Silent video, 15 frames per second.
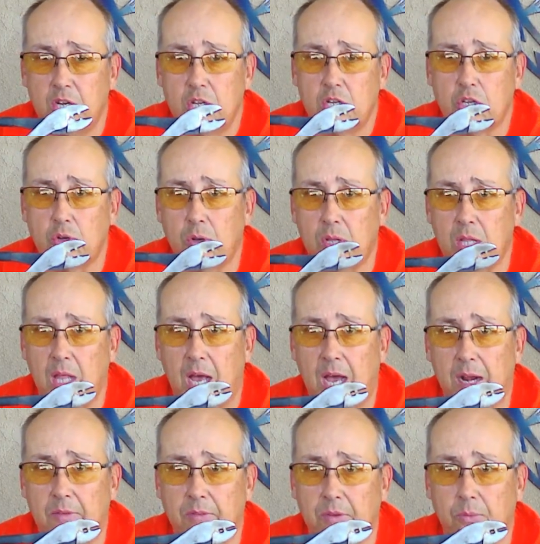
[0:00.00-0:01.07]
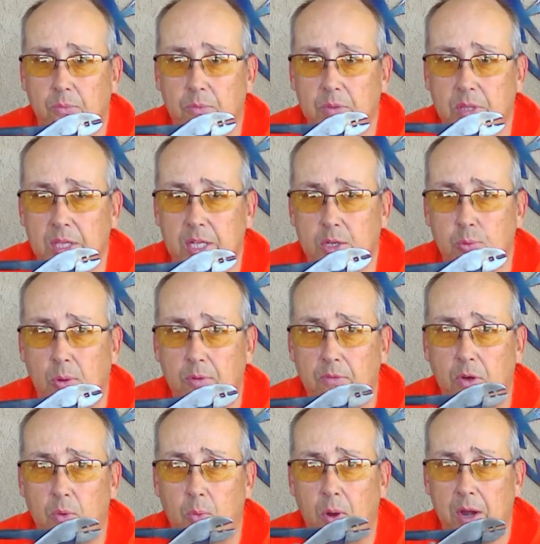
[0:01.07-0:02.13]
So a lot of the 12
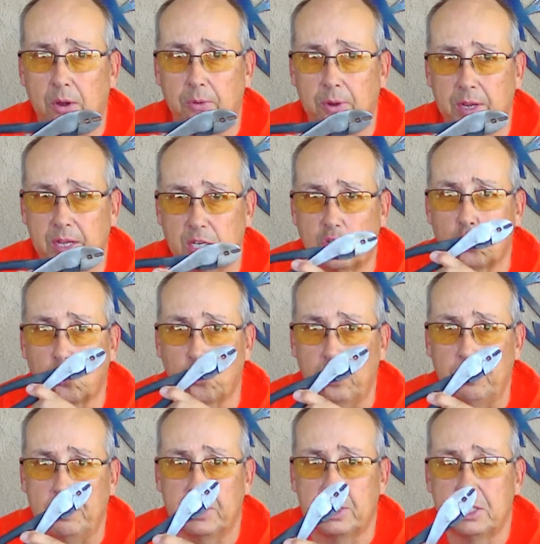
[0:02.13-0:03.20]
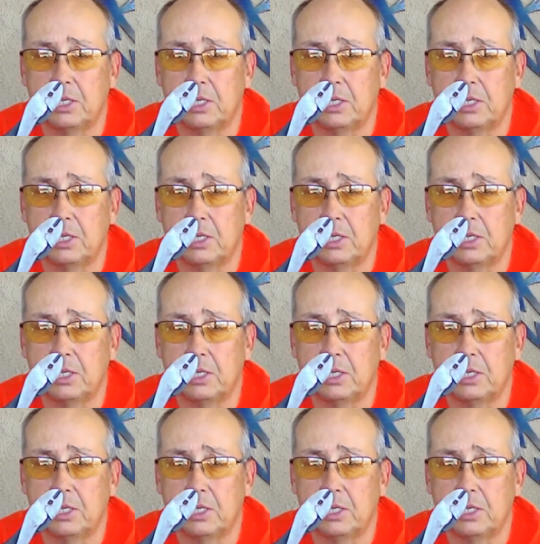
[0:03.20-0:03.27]
volt wiring is crimped.